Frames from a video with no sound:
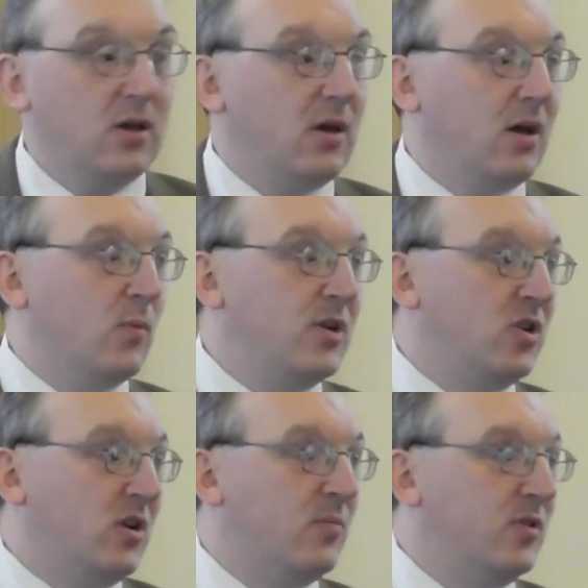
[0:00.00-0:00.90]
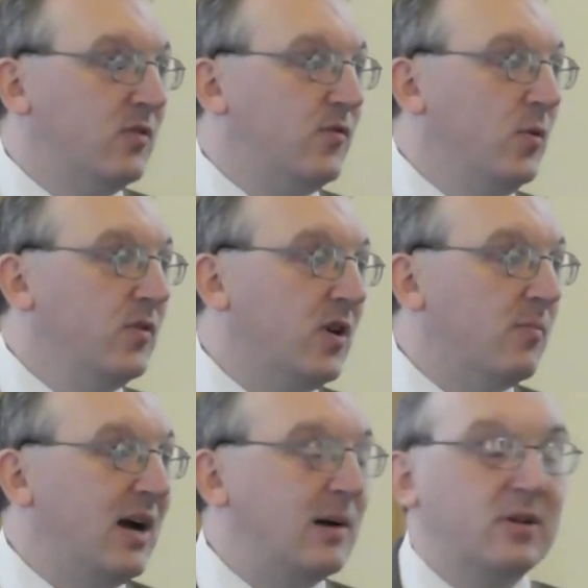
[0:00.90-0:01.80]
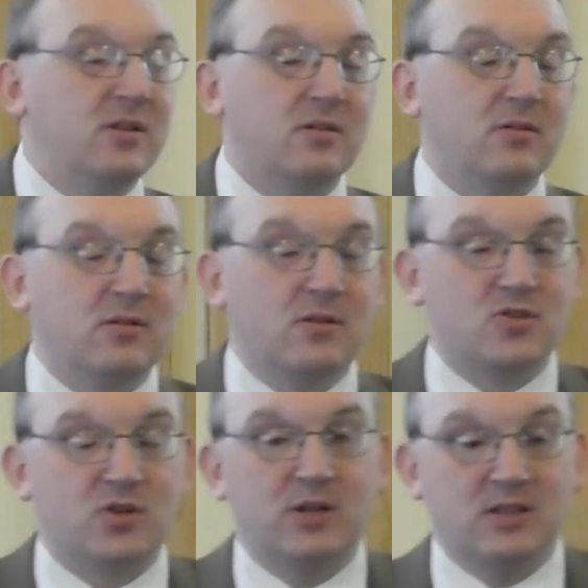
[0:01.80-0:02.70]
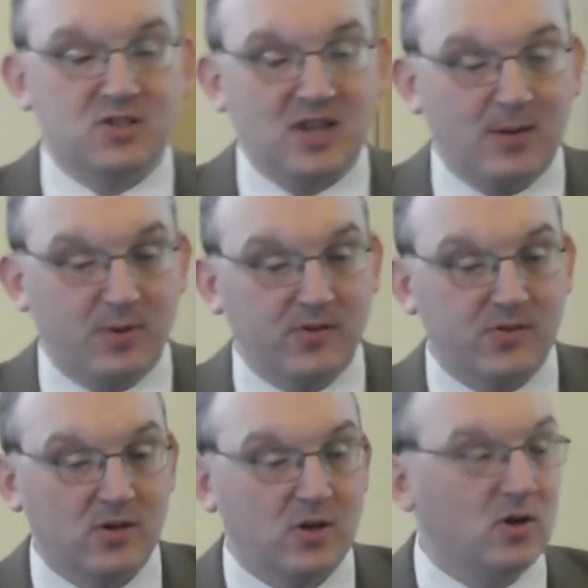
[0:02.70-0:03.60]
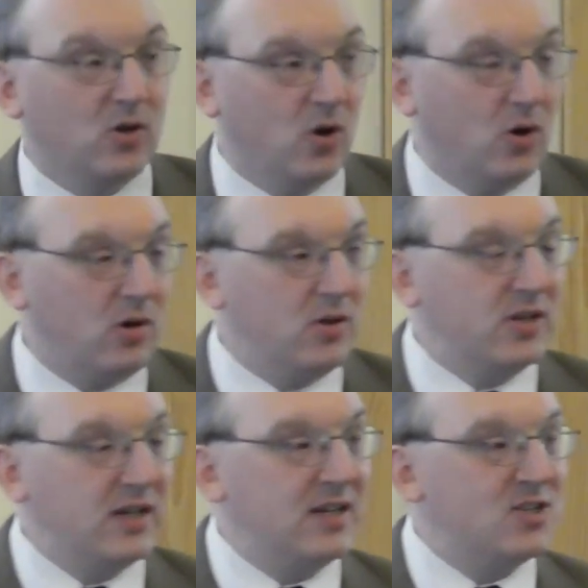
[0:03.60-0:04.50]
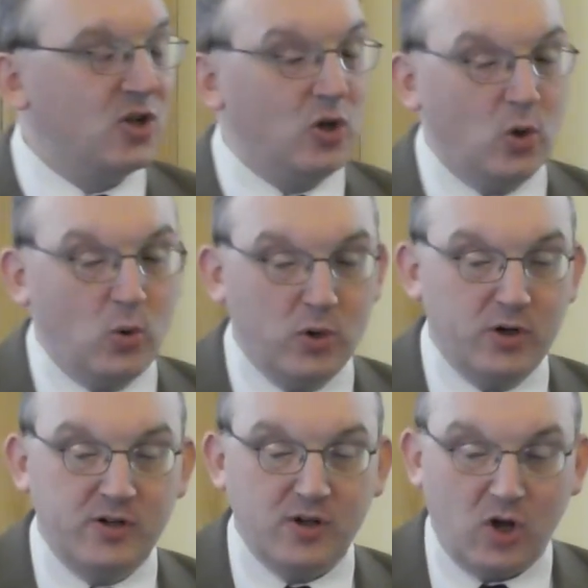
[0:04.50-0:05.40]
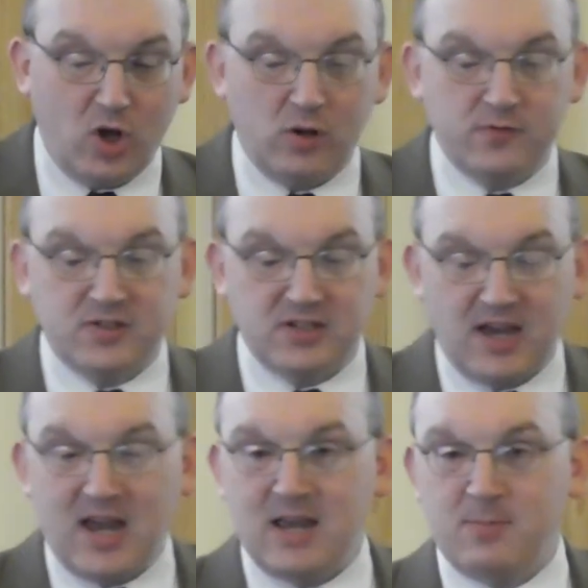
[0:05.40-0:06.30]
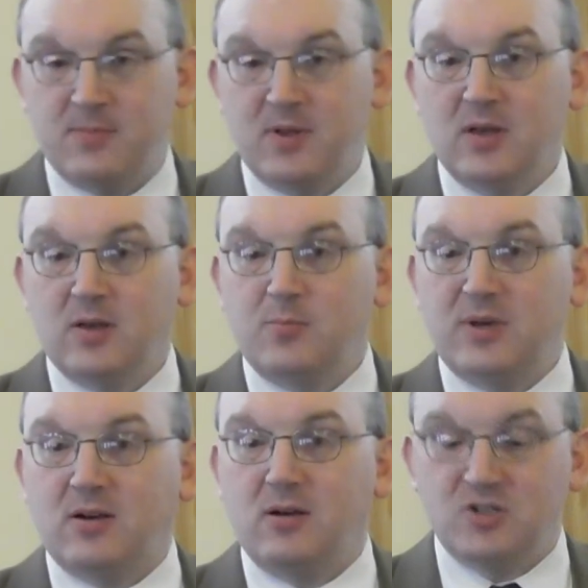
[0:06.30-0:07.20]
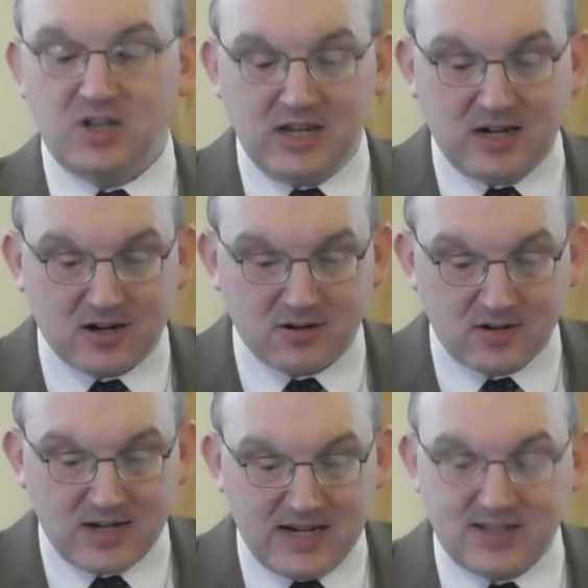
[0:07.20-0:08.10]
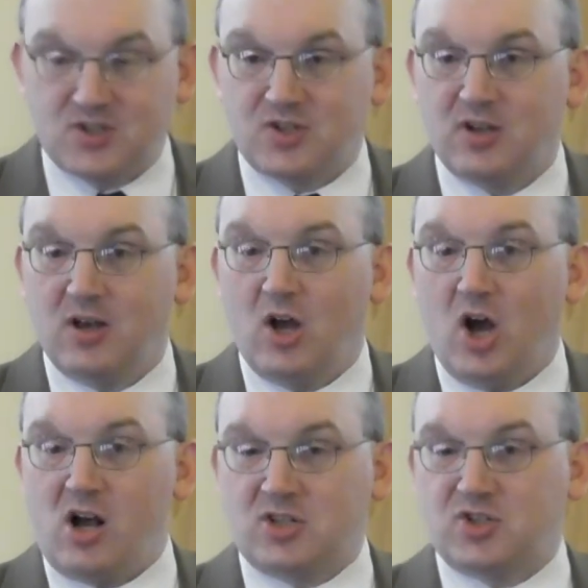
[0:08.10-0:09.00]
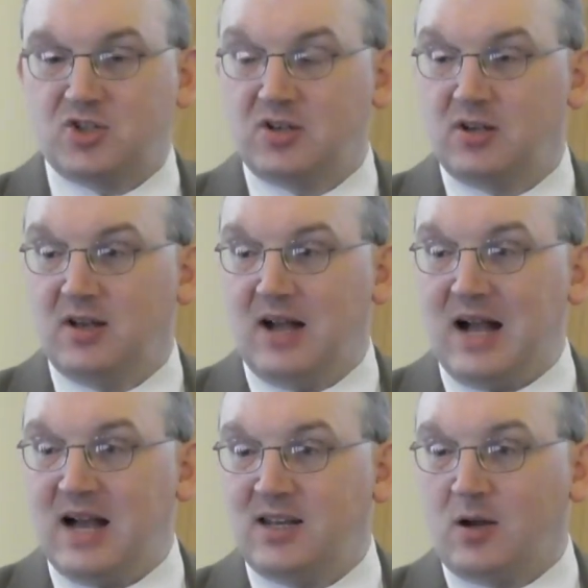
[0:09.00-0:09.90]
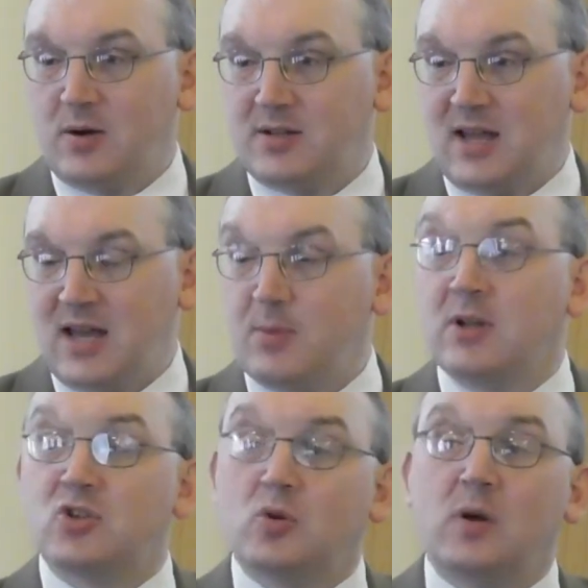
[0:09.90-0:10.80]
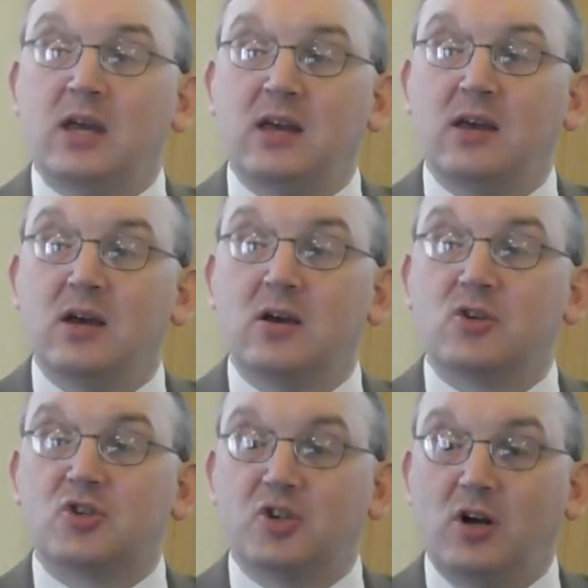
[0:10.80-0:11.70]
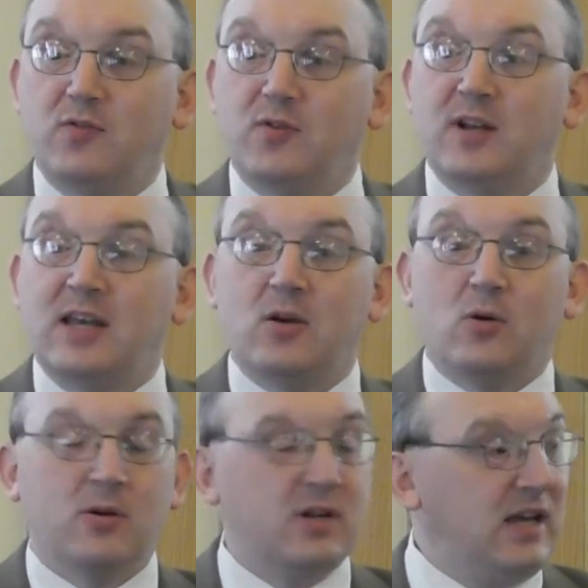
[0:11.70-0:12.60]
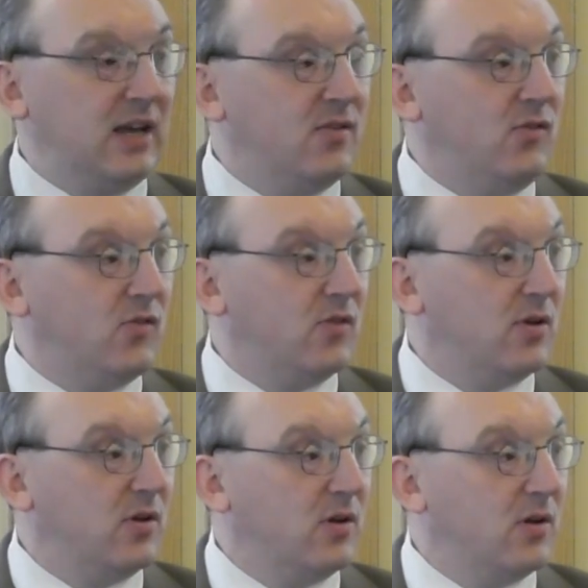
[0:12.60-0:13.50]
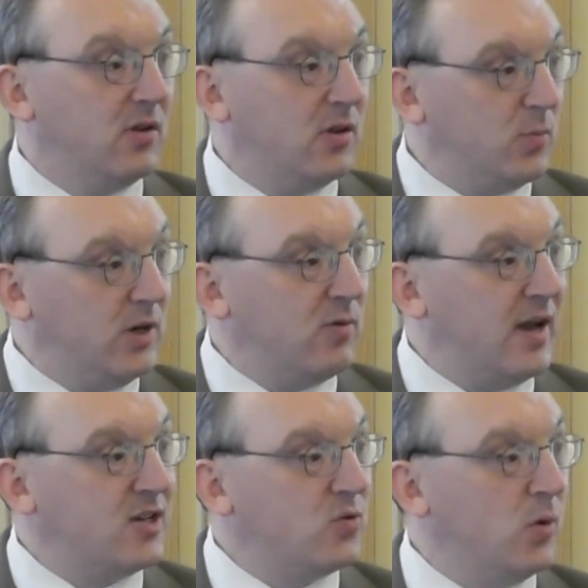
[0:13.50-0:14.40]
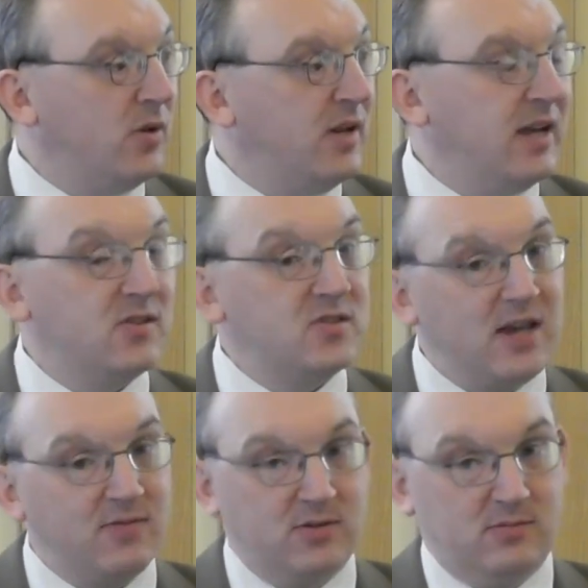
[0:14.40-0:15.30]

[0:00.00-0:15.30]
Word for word: And when you come to the fourth commandment concerning the Sabbath, God is Lord of time because he creates us and our time. And so he sovereignly ordains that we rest one day in seven.